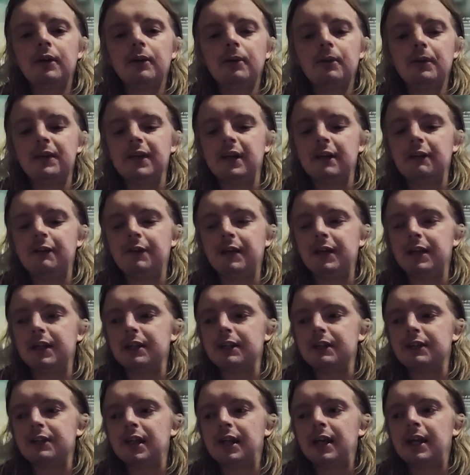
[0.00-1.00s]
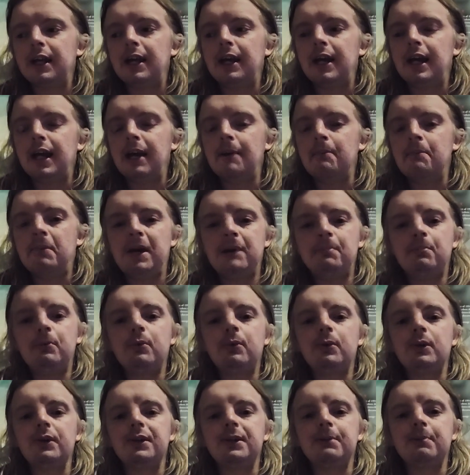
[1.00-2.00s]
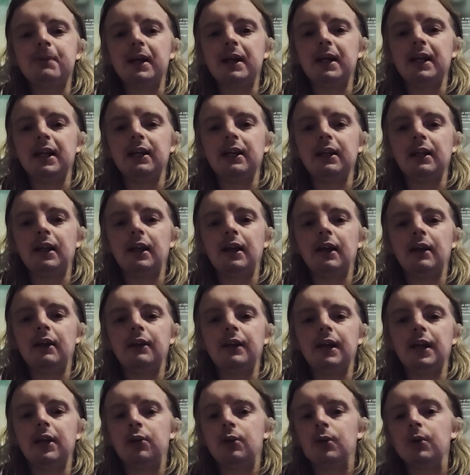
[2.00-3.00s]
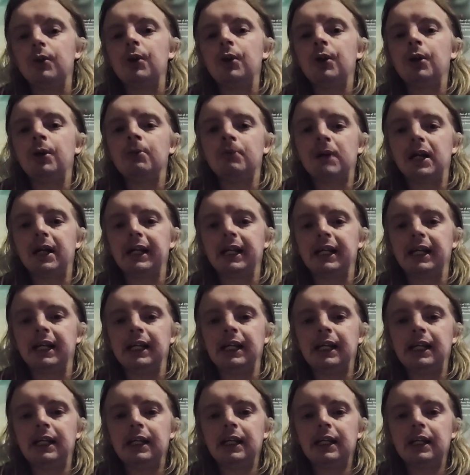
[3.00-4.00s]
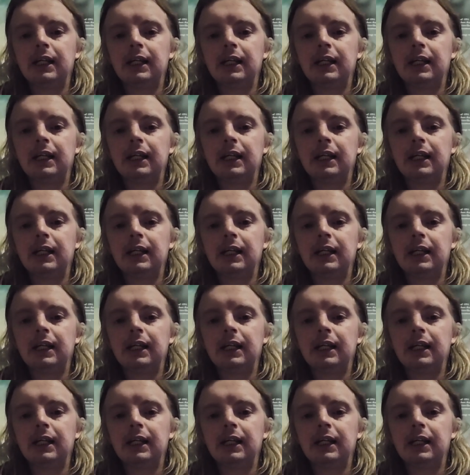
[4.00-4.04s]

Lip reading: with their figures. And people are spending their good earned money